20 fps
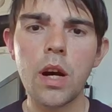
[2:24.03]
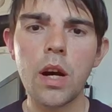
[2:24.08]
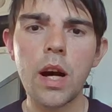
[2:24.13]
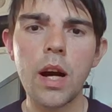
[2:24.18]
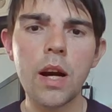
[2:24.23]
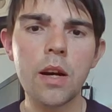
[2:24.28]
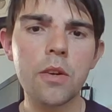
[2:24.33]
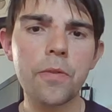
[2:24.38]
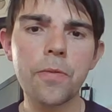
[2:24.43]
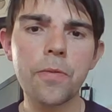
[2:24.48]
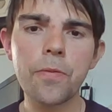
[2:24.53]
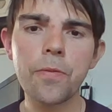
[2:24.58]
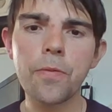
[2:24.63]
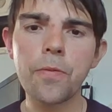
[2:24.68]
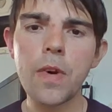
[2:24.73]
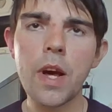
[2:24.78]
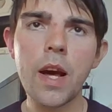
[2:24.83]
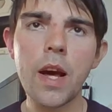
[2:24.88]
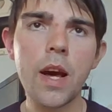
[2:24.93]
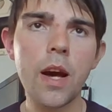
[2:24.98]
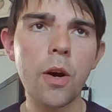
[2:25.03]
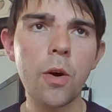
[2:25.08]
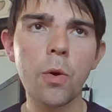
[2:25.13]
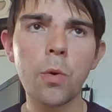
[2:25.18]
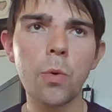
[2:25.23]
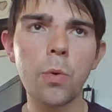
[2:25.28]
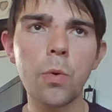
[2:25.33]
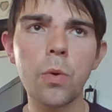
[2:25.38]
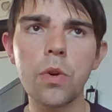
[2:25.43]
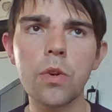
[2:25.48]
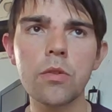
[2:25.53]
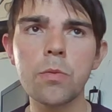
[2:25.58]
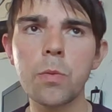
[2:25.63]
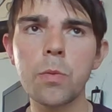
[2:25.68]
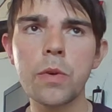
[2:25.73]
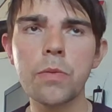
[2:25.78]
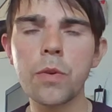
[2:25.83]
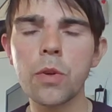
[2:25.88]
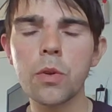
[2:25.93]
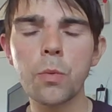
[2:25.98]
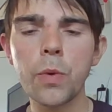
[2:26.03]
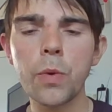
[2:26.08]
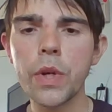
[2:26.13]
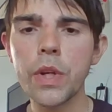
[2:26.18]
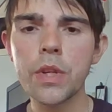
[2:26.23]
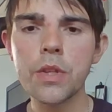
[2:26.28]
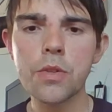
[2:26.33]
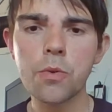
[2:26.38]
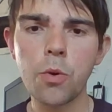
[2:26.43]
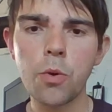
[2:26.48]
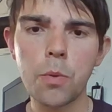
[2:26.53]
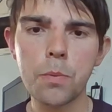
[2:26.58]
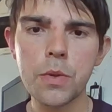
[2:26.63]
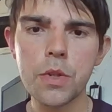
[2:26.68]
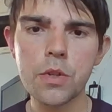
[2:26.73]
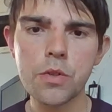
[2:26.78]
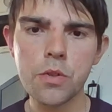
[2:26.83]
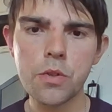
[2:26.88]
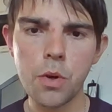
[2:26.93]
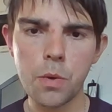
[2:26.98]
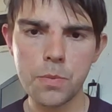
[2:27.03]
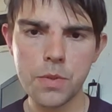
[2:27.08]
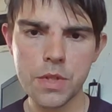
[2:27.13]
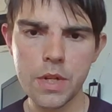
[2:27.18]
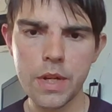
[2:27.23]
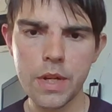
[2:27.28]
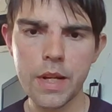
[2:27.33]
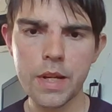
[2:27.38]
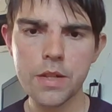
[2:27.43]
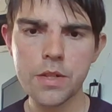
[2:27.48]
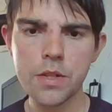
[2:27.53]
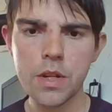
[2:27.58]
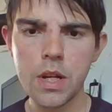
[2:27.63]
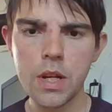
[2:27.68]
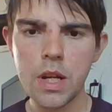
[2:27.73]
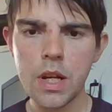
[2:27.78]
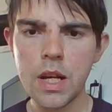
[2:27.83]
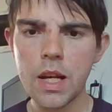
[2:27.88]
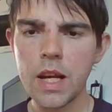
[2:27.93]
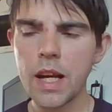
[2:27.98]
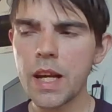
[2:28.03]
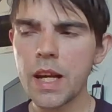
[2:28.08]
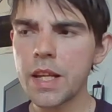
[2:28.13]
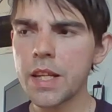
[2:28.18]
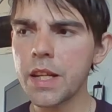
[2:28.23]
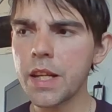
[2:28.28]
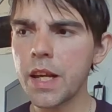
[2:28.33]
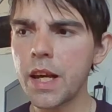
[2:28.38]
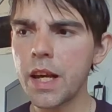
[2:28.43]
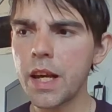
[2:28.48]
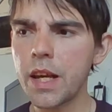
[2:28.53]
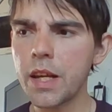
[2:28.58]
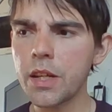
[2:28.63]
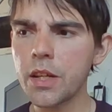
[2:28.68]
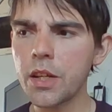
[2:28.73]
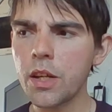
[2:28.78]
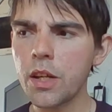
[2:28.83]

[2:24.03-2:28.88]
How the hell we've got the weakest squad with the top six, and yet